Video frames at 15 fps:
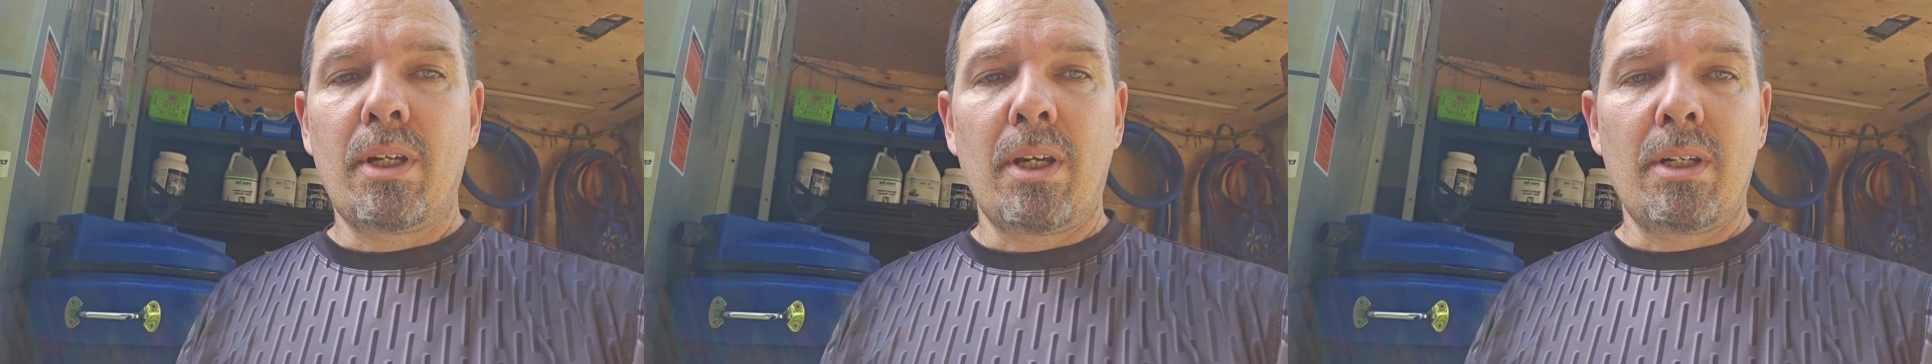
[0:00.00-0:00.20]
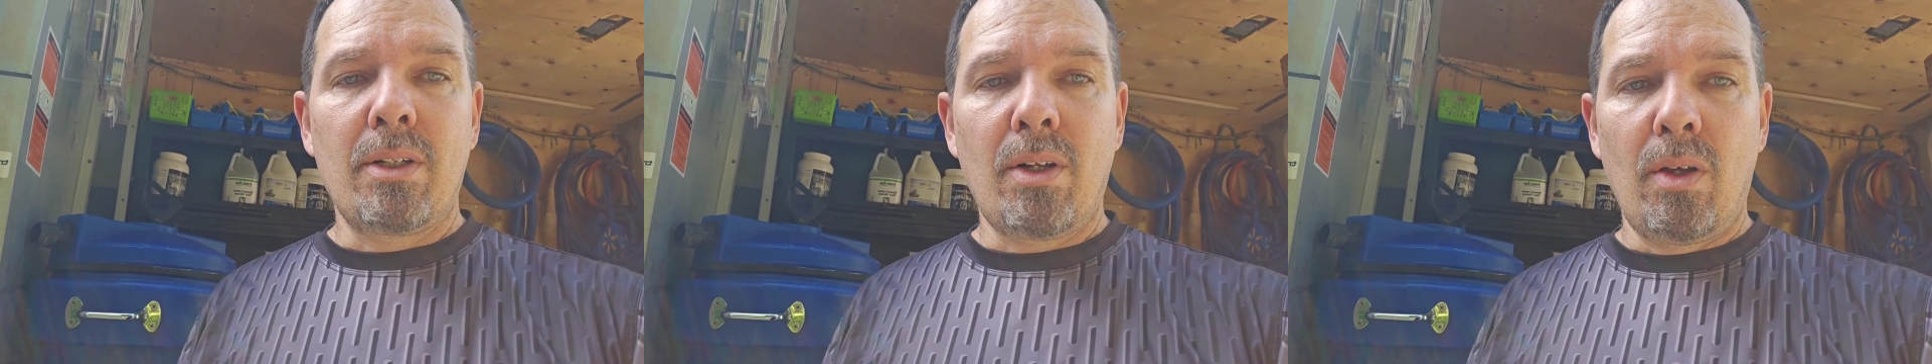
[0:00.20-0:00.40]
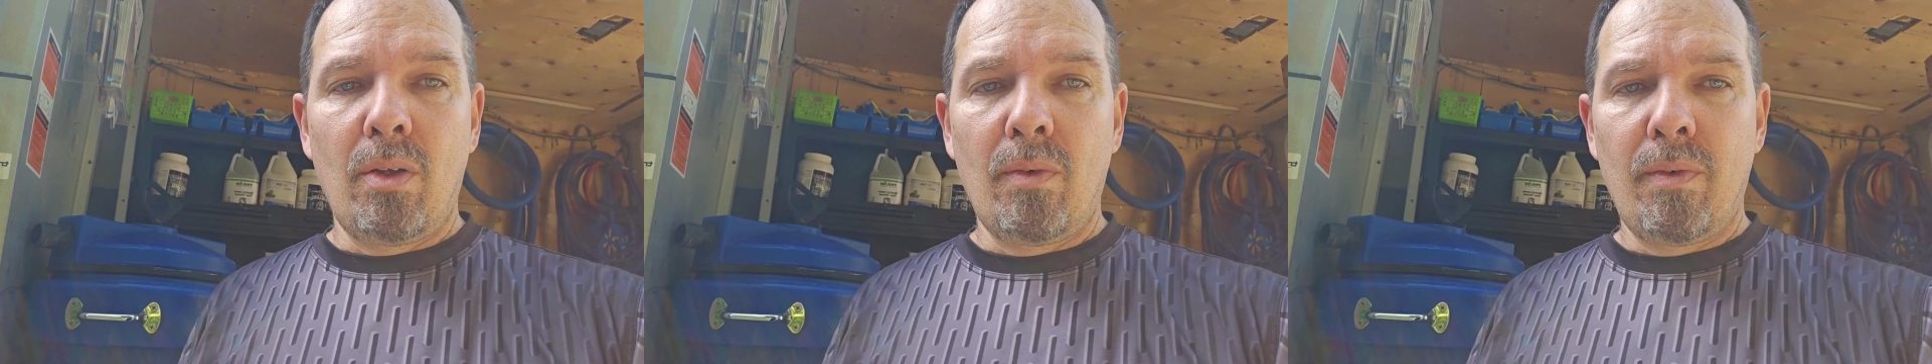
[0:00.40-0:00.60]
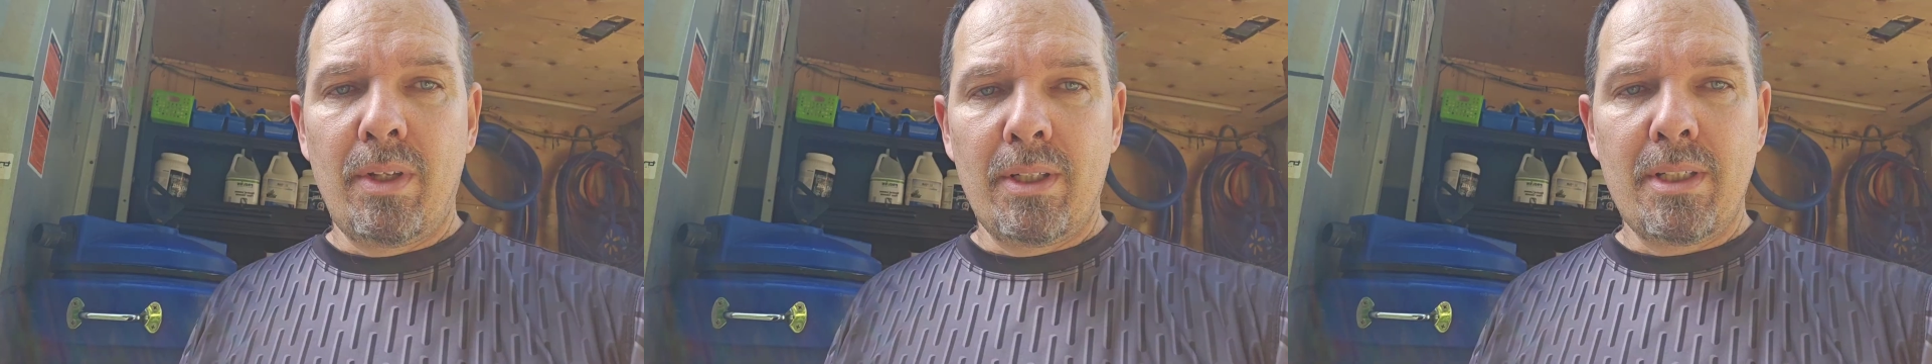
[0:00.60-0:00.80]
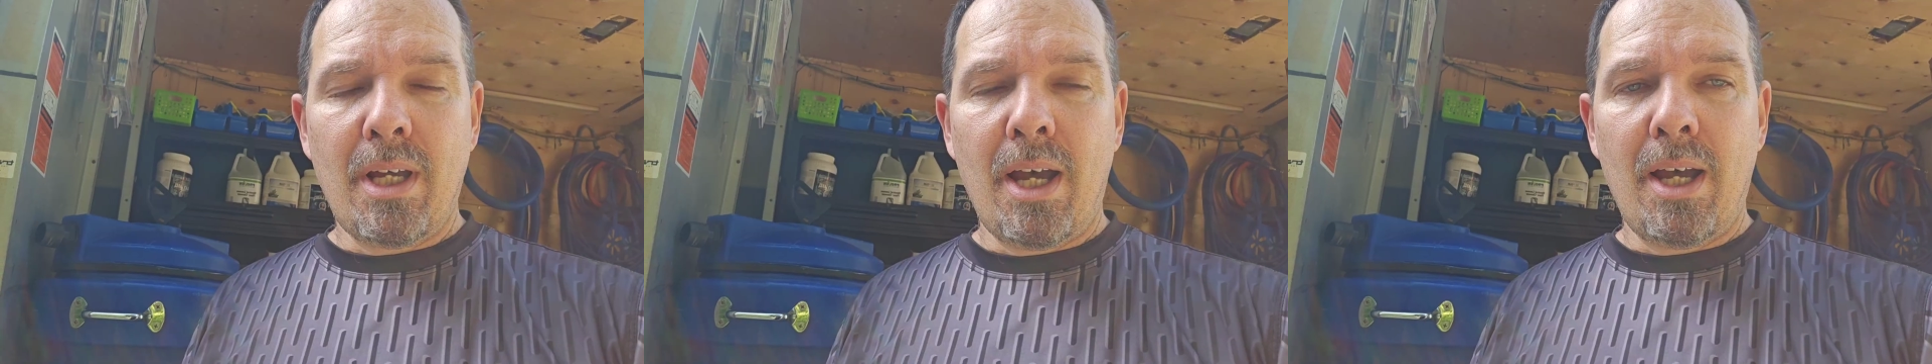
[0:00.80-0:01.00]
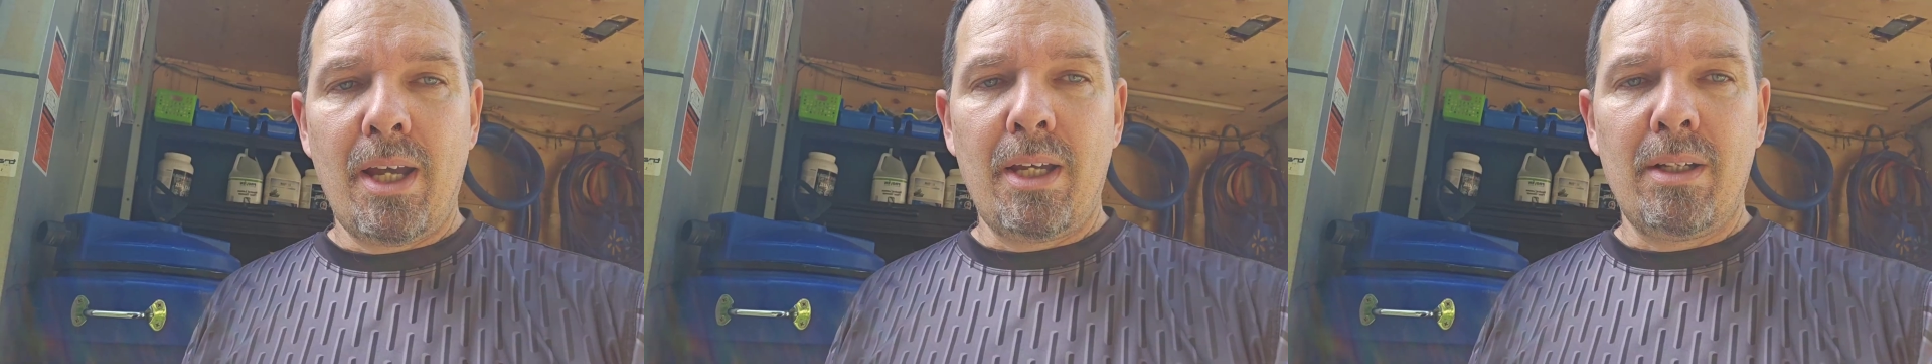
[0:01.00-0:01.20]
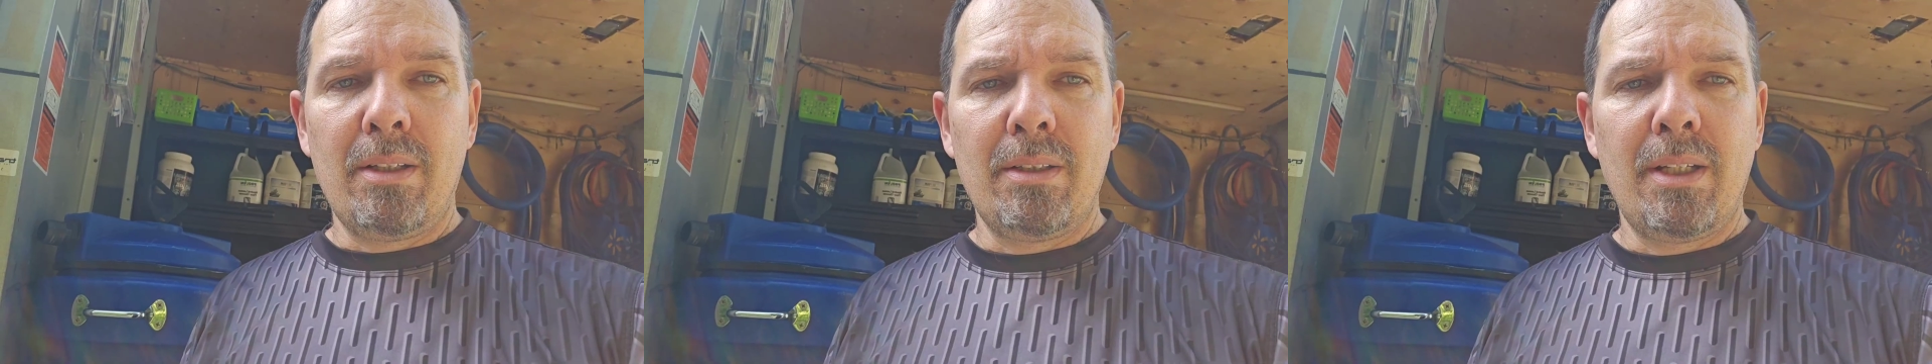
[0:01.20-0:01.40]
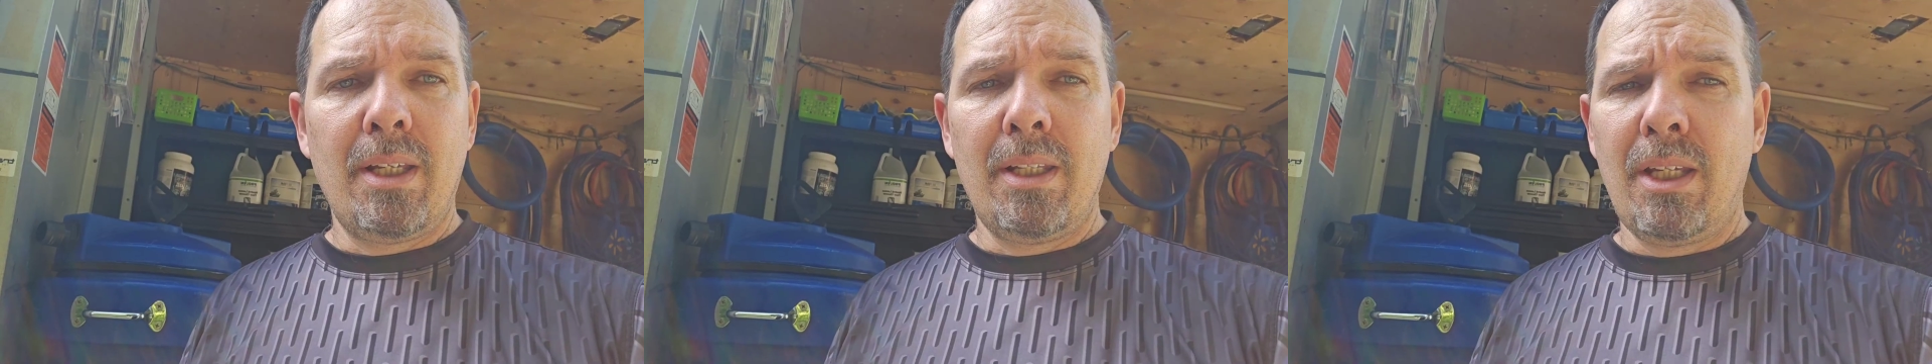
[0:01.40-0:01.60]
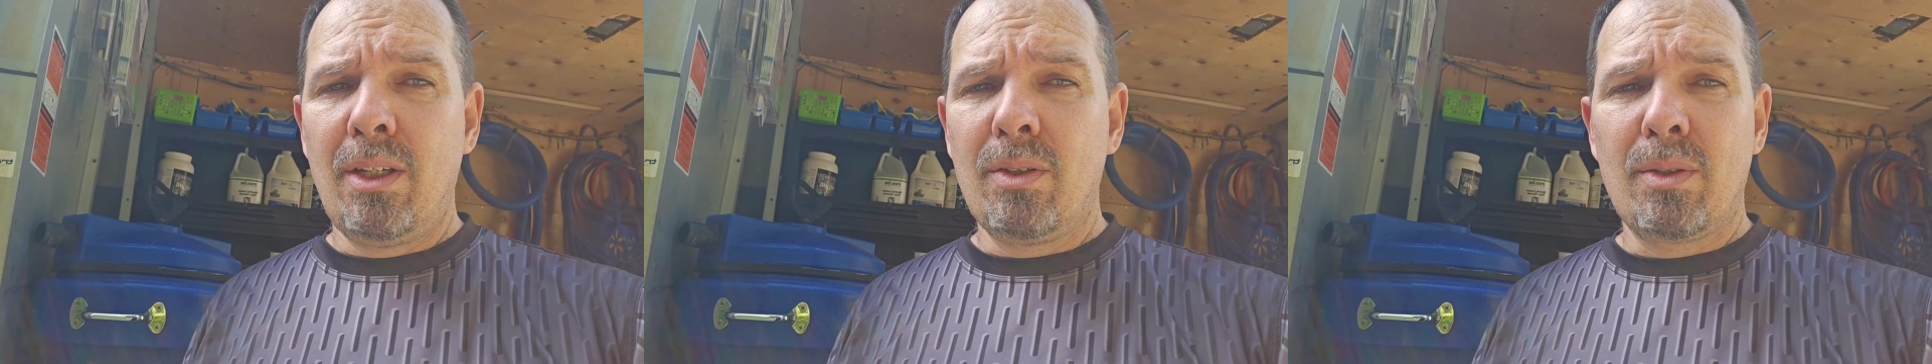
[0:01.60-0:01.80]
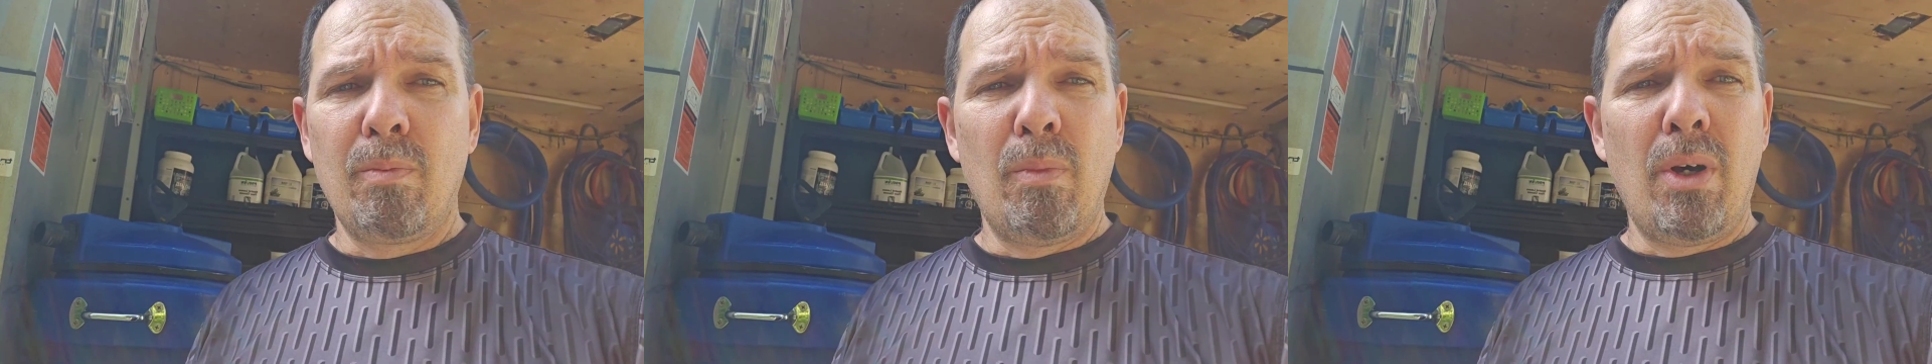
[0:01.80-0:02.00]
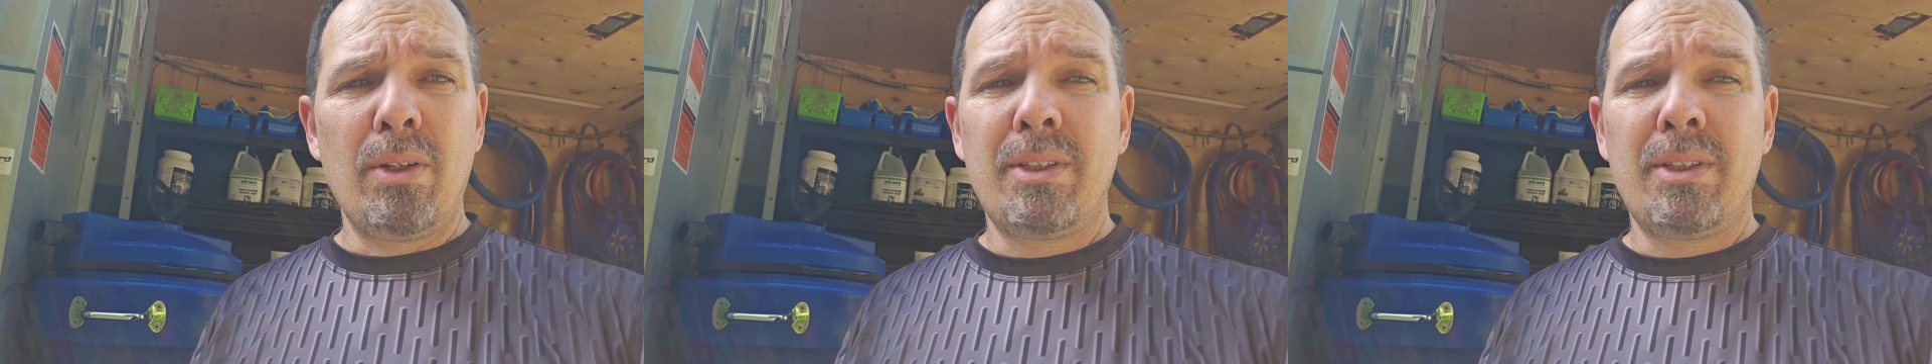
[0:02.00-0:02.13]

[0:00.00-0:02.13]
got it all over the tile, and they used